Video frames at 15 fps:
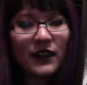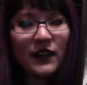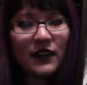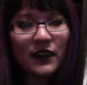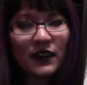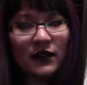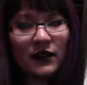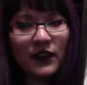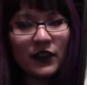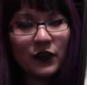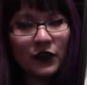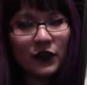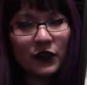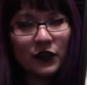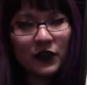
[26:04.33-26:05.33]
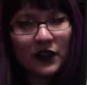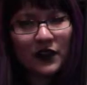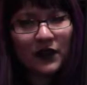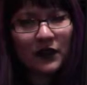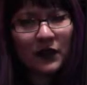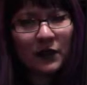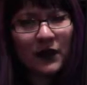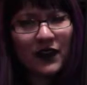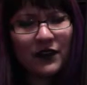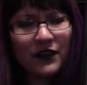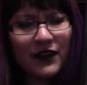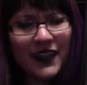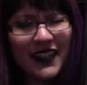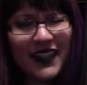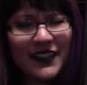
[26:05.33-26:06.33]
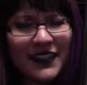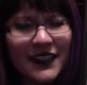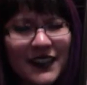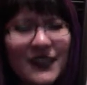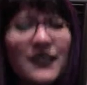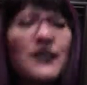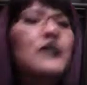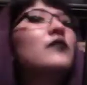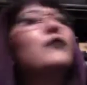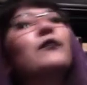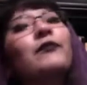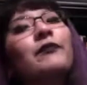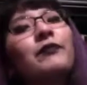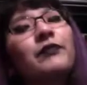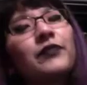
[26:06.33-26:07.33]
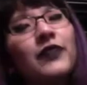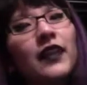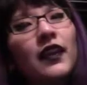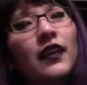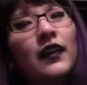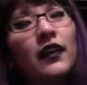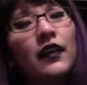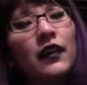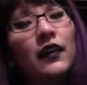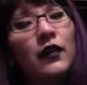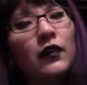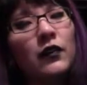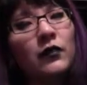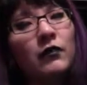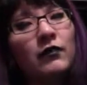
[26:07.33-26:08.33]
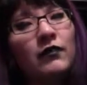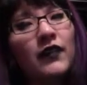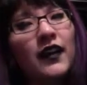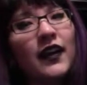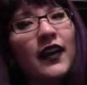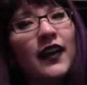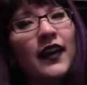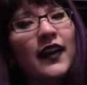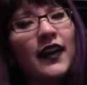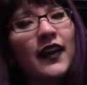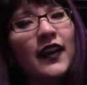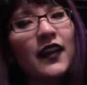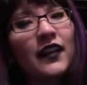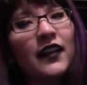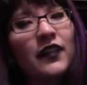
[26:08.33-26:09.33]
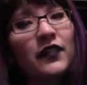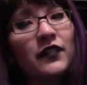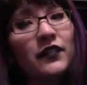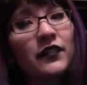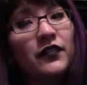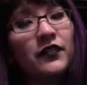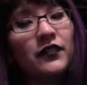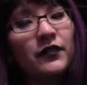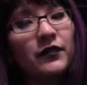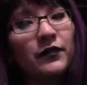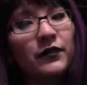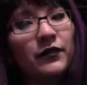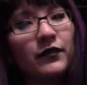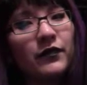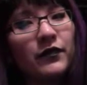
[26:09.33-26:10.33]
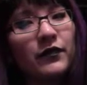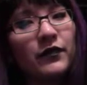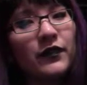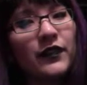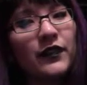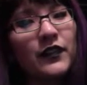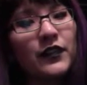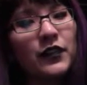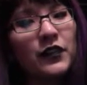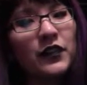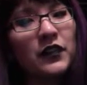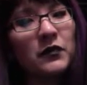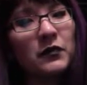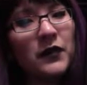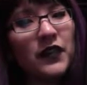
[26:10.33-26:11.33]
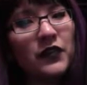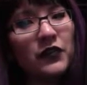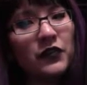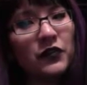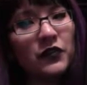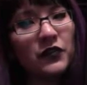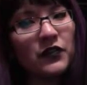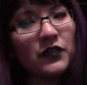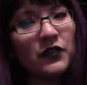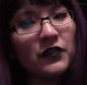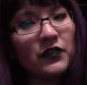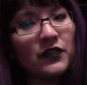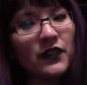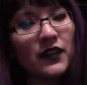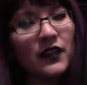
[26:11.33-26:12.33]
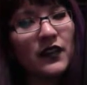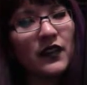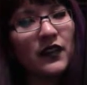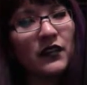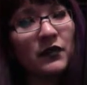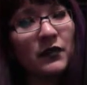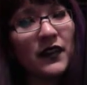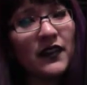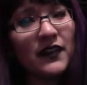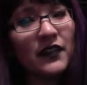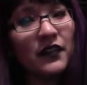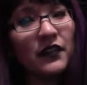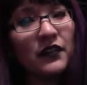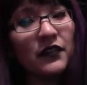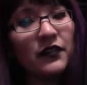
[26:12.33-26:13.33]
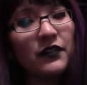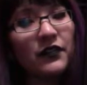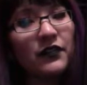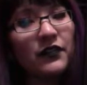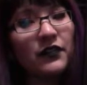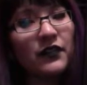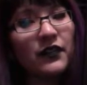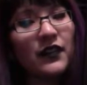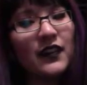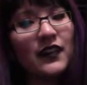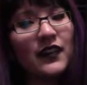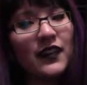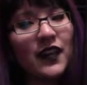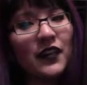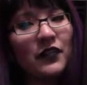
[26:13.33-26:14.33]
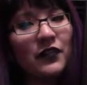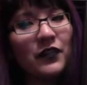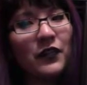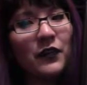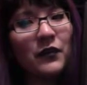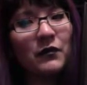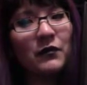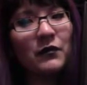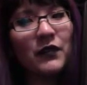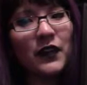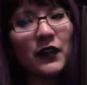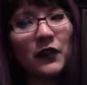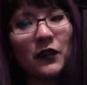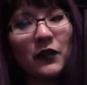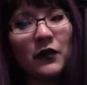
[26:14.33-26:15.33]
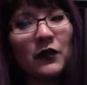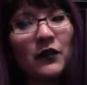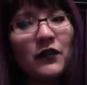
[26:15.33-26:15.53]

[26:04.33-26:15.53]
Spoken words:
surgeries from my feet, I have taken pictures of myself, not from, you know,